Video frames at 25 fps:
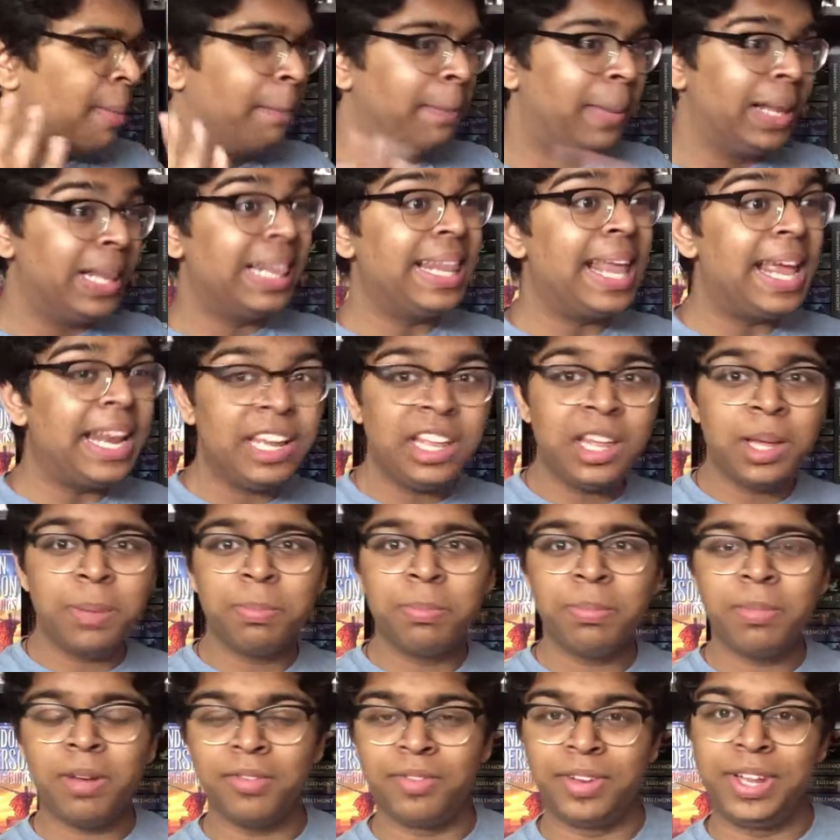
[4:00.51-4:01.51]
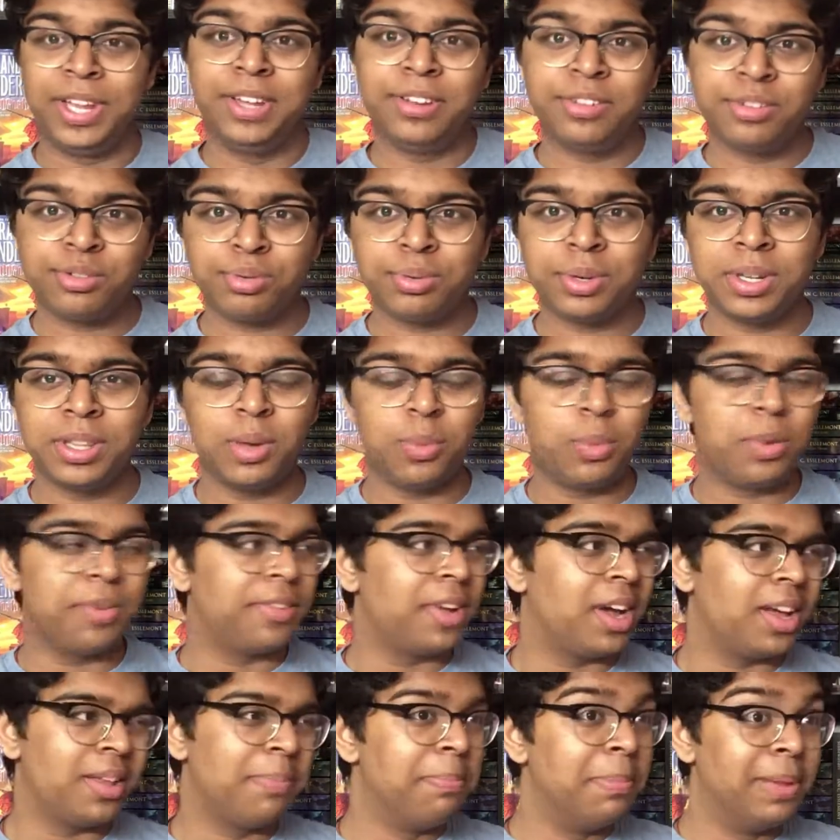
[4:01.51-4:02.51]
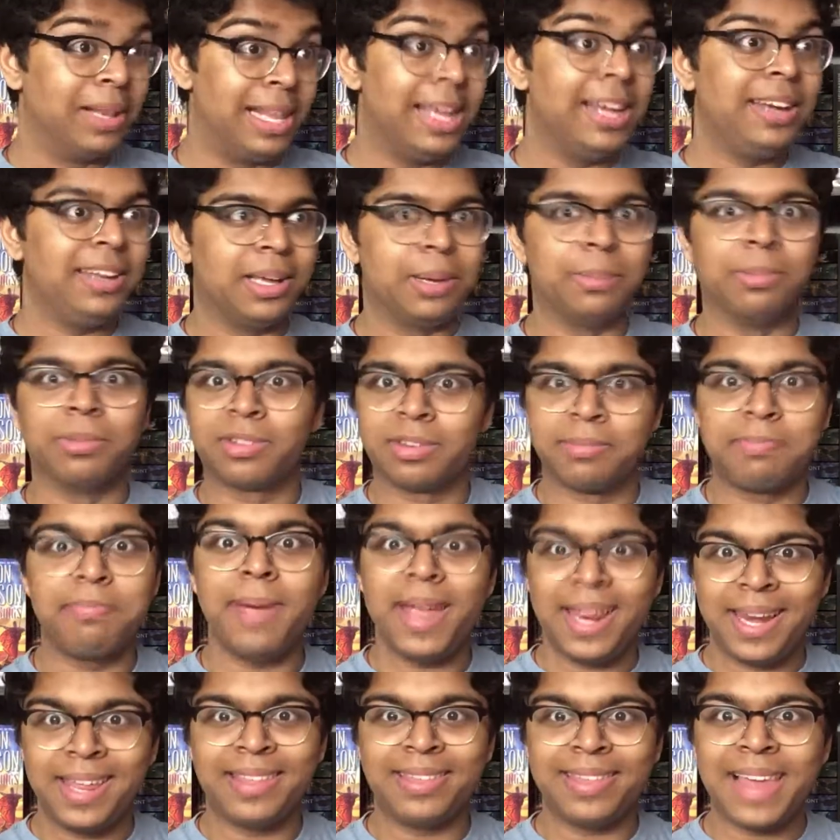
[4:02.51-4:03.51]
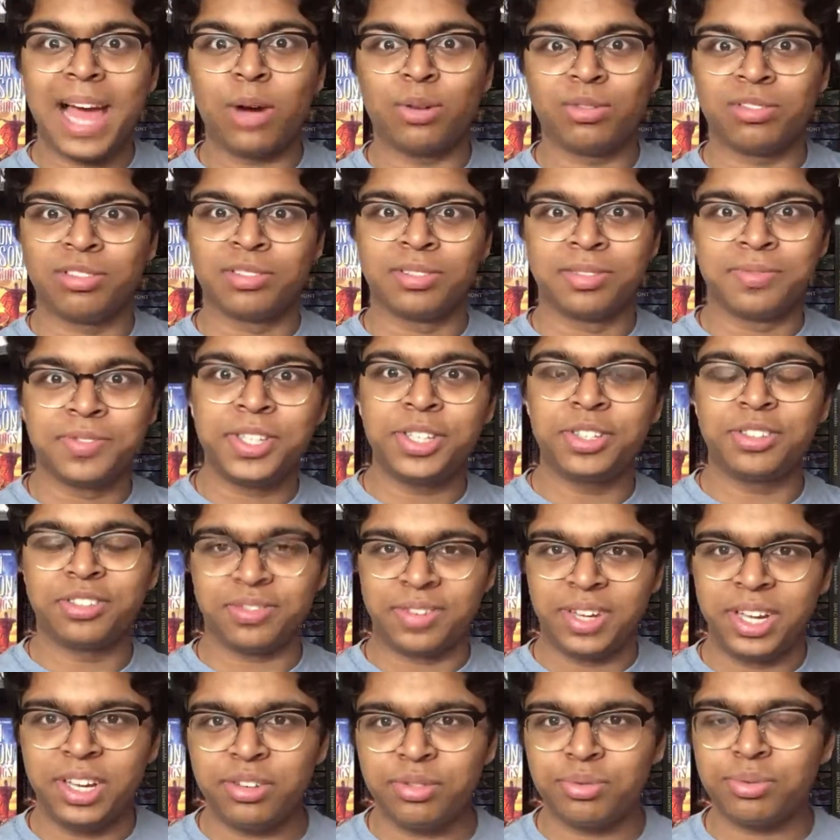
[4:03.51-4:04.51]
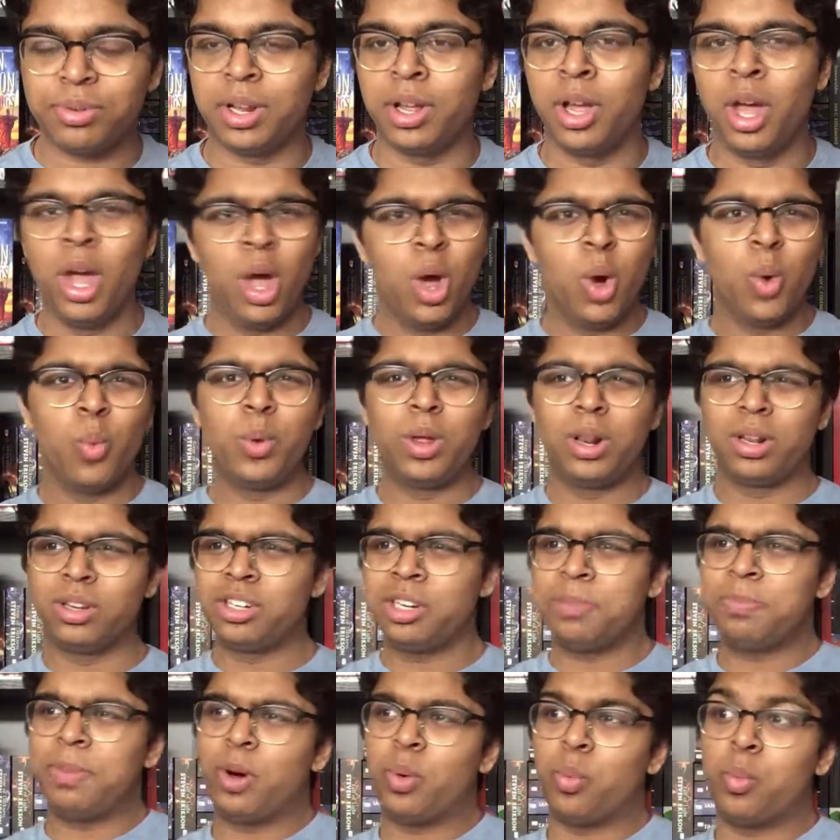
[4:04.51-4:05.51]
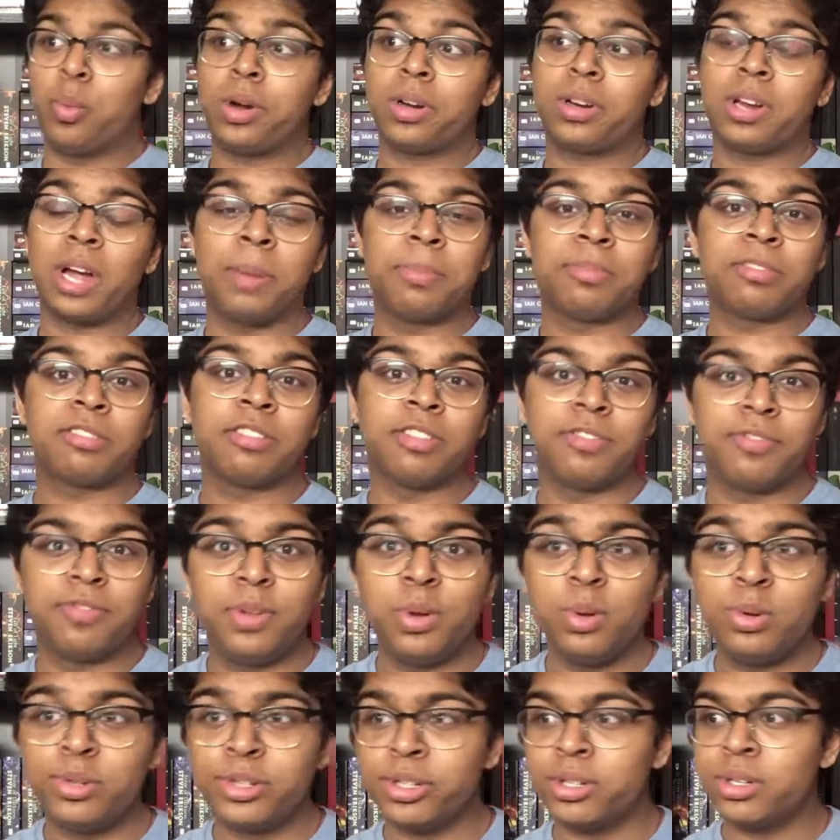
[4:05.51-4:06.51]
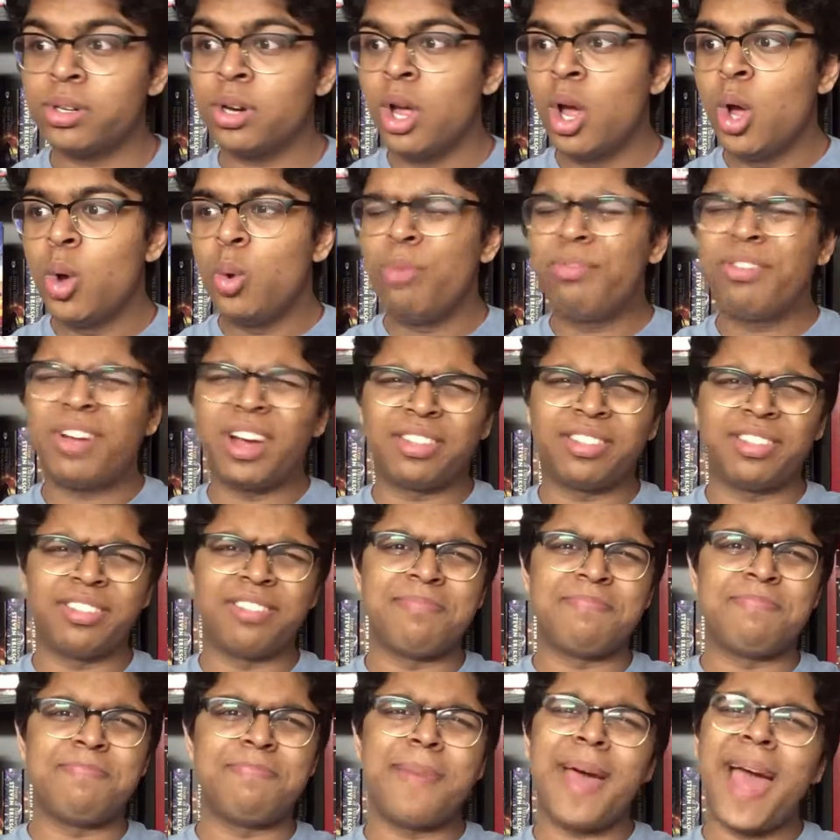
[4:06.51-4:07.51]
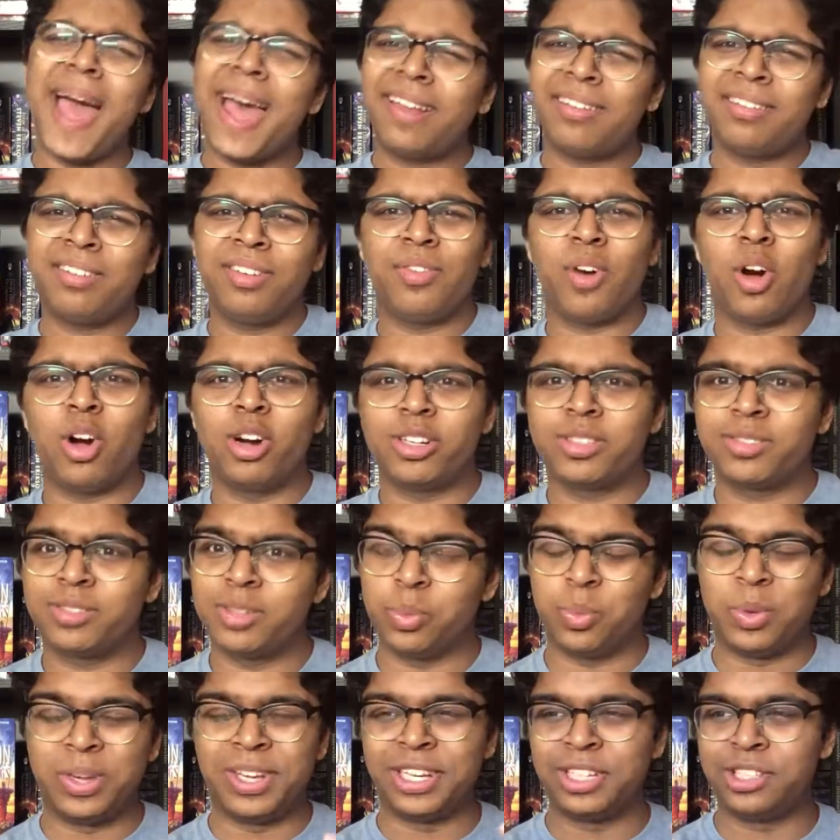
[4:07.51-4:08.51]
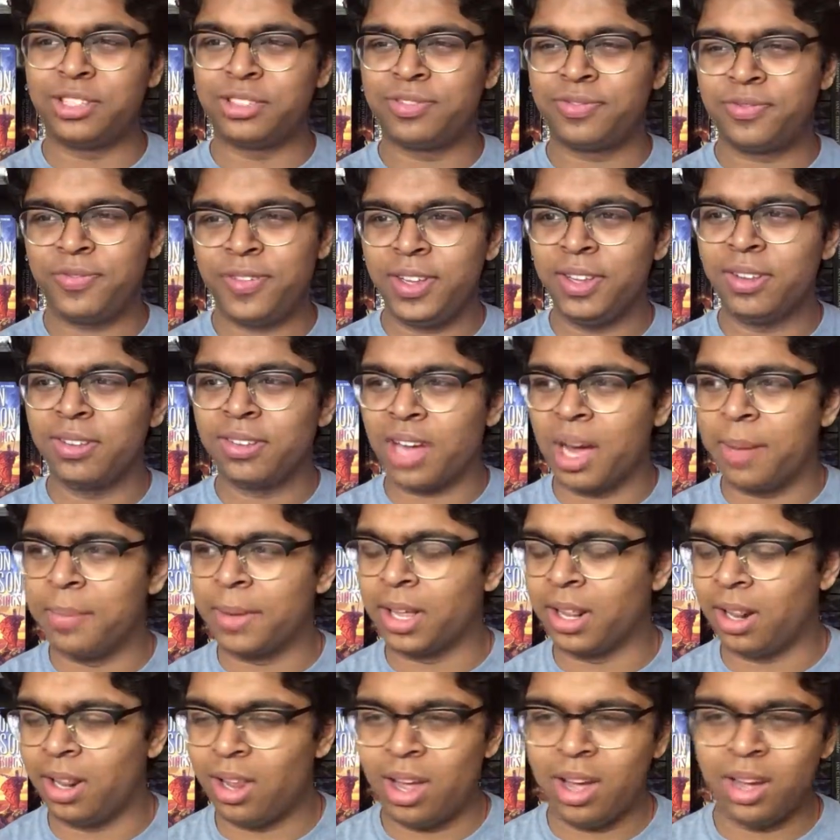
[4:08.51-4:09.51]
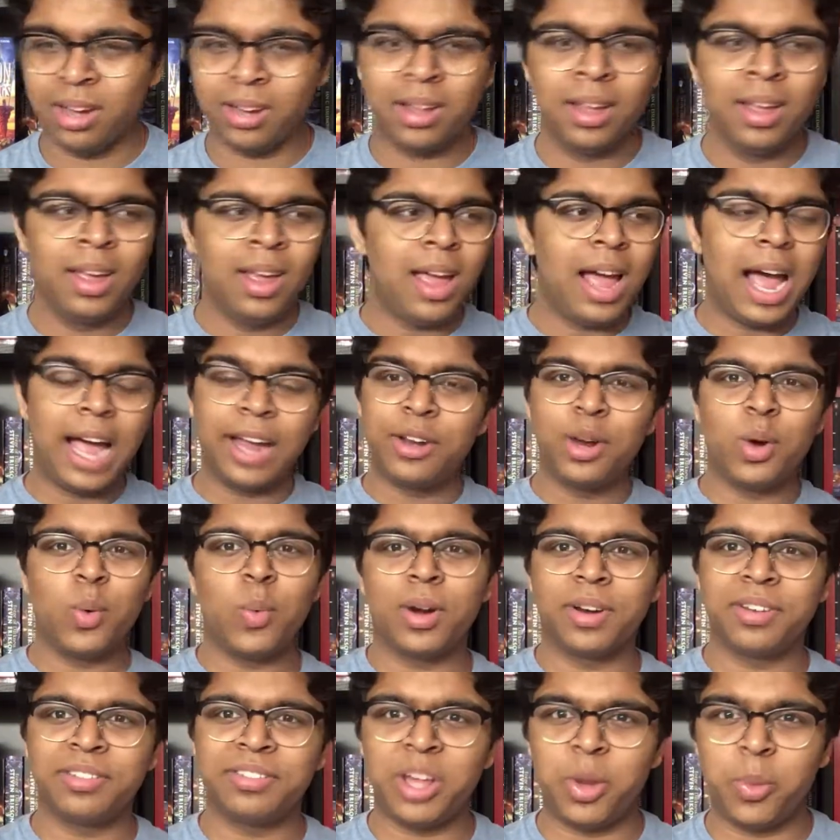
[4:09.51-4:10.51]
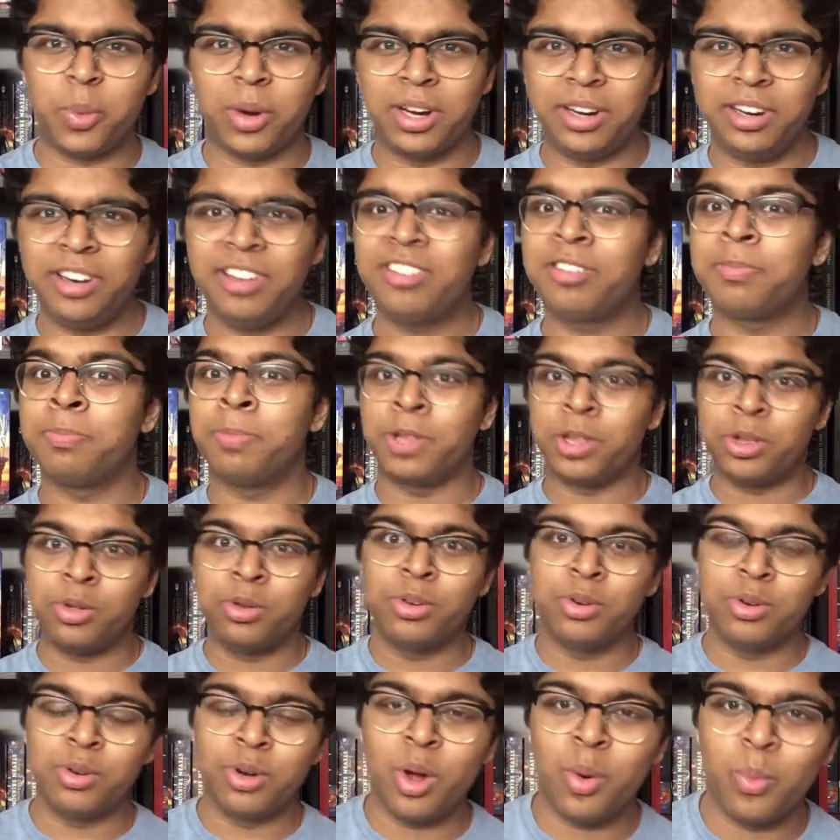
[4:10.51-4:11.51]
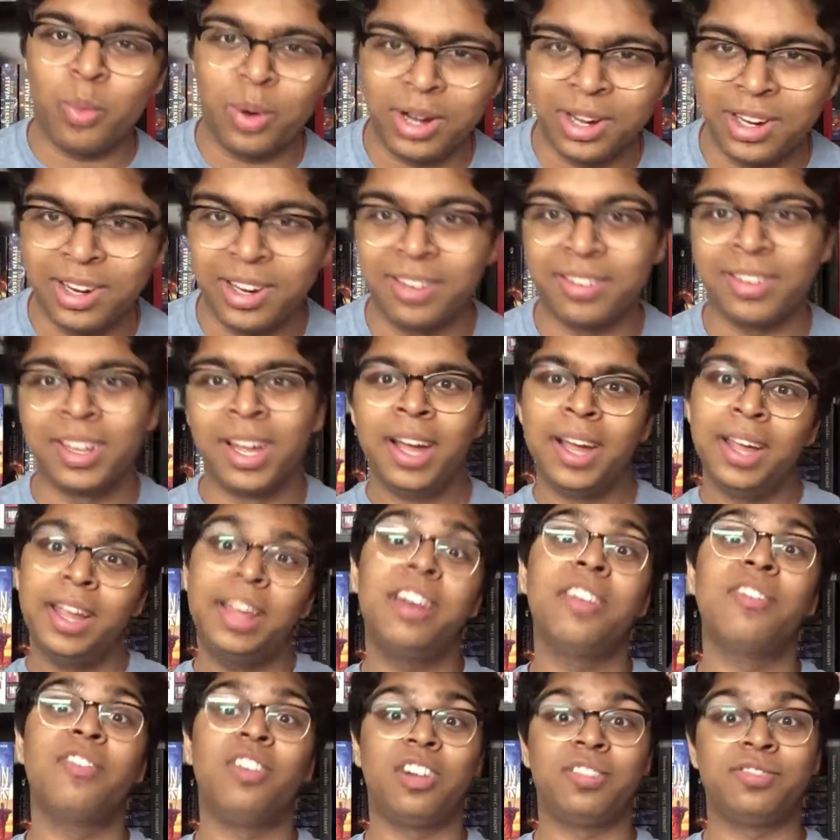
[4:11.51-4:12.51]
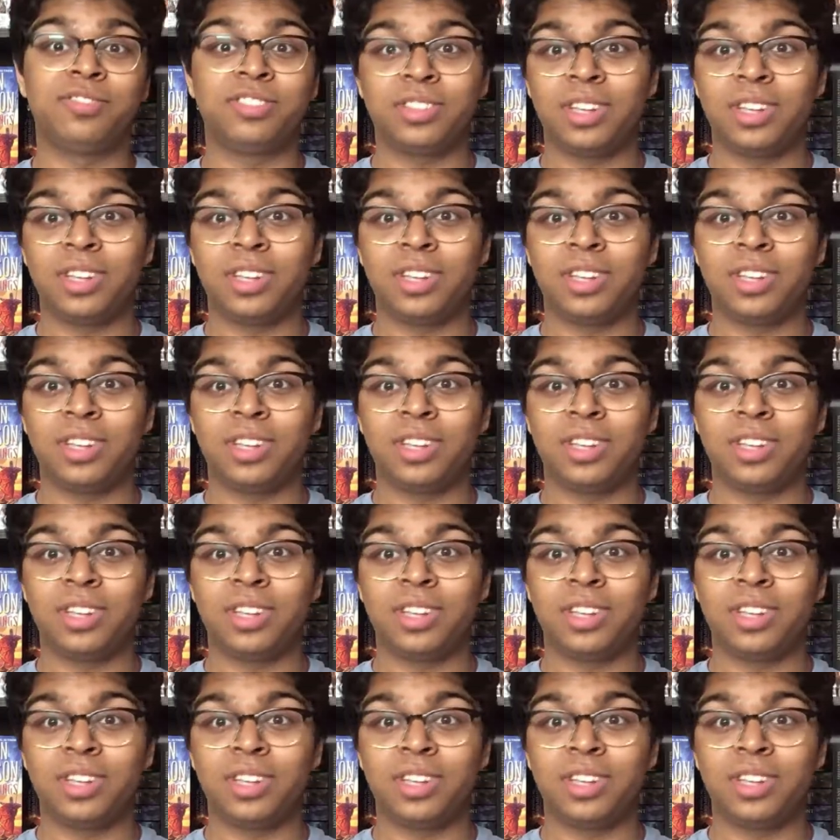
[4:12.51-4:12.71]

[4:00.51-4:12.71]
millennium of history that we've got, millenniums, many thousands of years of history. We learn about what comes in the future. We've got this massive arc that we can just feel coming along. I don't want to say what it is, but you do know what it is. It involves,